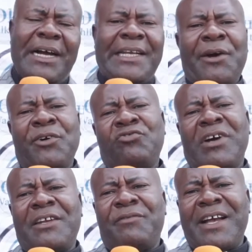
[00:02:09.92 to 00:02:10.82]
And I want to
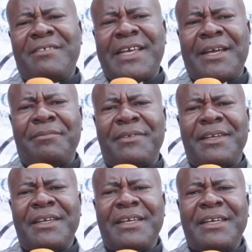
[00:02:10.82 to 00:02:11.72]
advise them
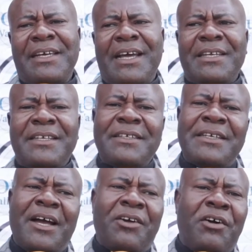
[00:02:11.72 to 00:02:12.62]

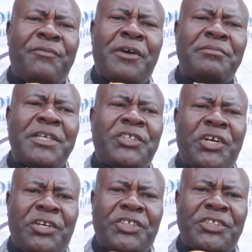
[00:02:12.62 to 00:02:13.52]
anything that comes from the
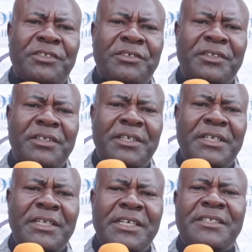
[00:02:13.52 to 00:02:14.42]
church
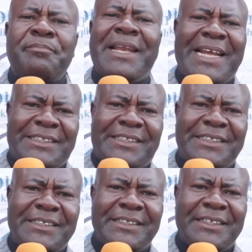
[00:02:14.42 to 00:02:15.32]
is blessed,
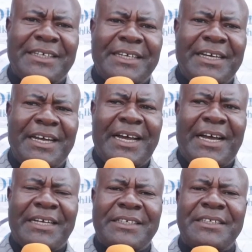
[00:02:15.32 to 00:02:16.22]

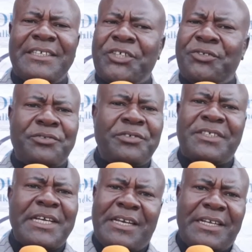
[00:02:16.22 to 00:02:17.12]
and they shouldn't
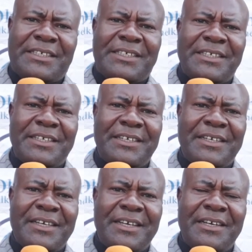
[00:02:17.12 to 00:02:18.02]
sell it,
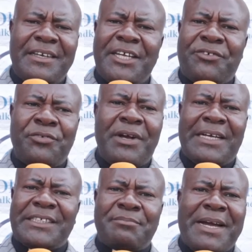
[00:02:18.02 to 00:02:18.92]
little
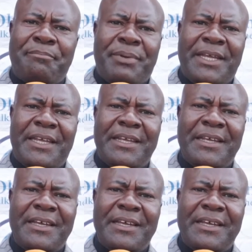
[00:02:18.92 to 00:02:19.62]
as it might be.